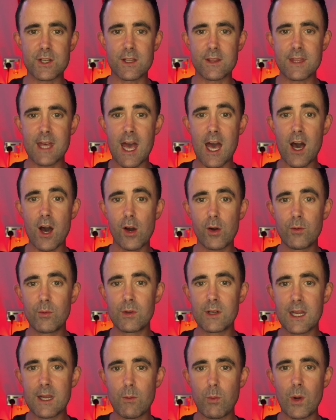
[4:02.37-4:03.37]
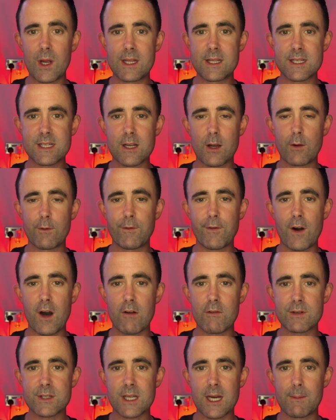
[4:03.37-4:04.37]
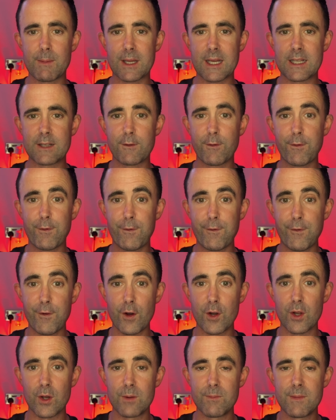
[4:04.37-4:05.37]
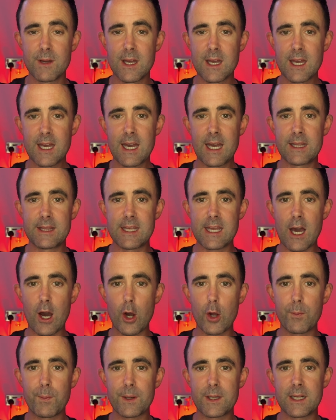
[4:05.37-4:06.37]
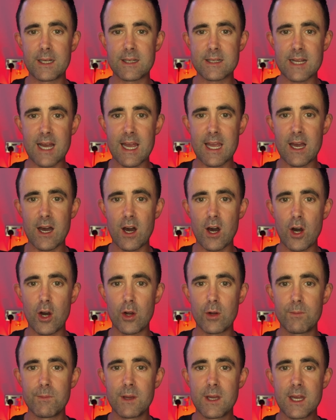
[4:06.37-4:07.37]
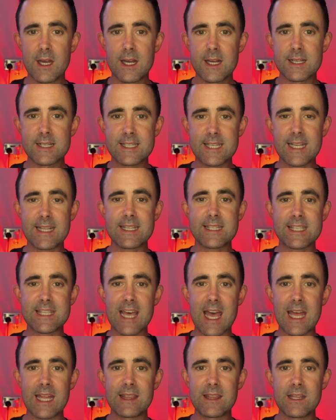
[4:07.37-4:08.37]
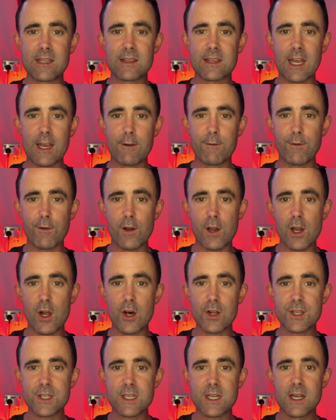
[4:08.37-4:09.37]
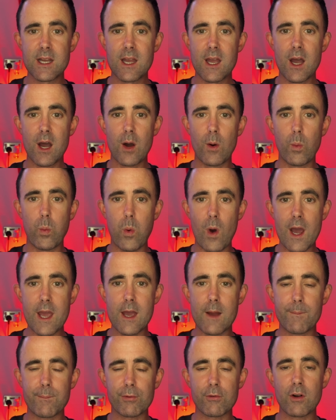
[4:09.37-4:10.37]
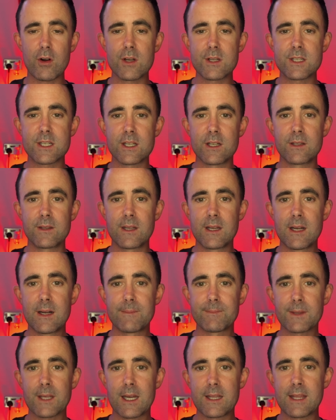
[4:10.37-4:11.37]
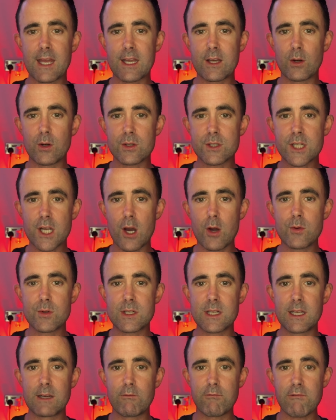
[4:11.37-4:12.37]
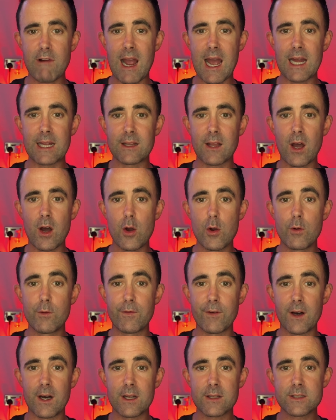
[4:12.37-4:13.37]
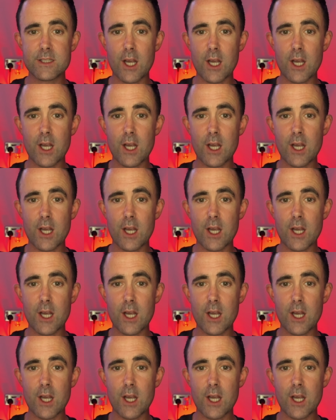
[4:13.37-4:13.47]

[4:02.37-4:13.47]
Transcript: their only win so far has come against Fulham in the opening day at home. Since then, they've lost away at Brighton and they got totally ran over,